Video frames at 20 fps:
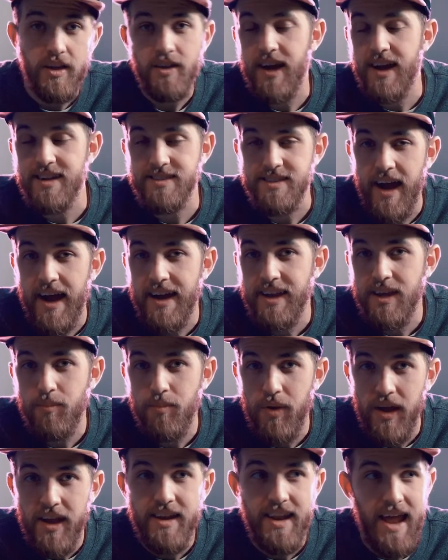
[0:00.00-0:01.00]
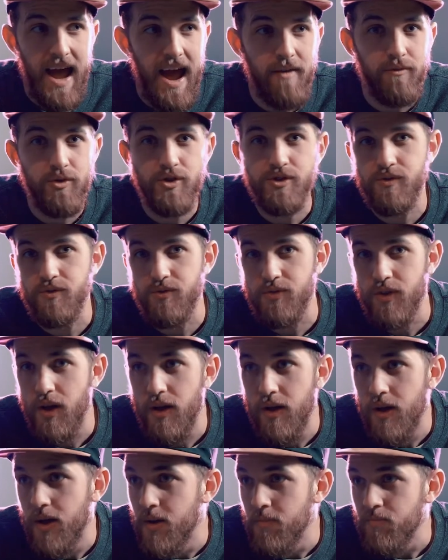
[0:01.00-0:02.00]
guys, I get paid an average of
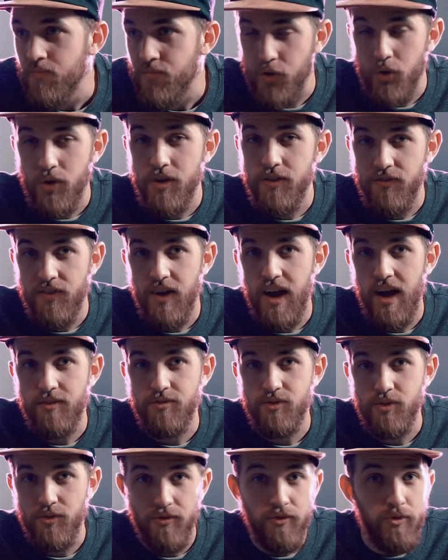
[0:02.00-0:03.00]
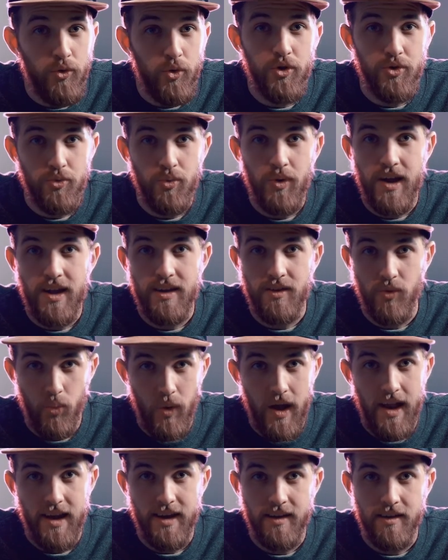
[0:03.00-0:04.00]
35 to 4 grand a
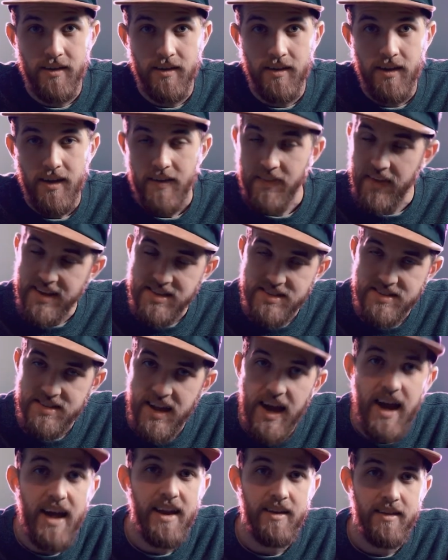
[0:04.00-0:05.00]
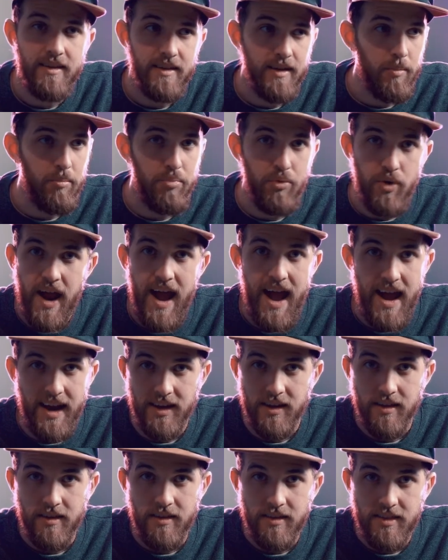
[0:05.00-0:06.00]
wedding. And that's not a
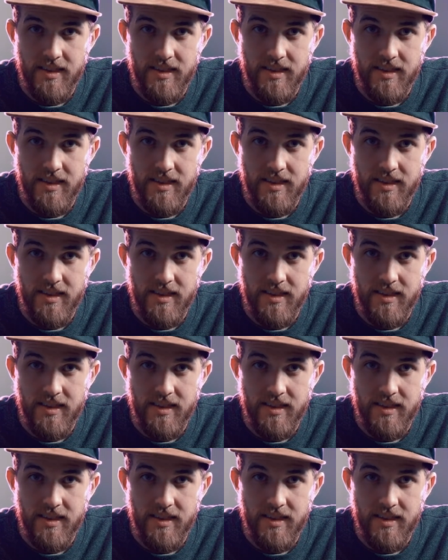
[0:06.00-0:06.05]
brag.